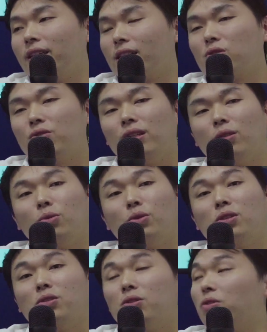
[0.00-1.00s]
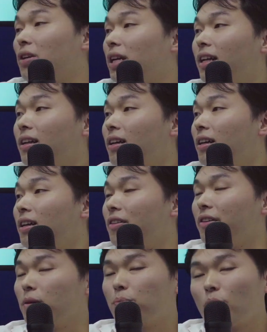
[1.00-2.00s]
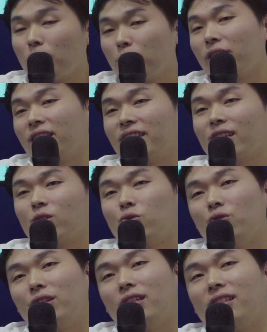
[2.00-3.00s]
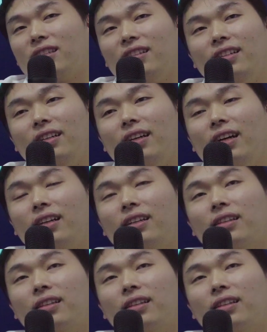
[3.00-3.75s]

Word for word: industry in two zero zero eight, right? The pawnbroking industry is a uh,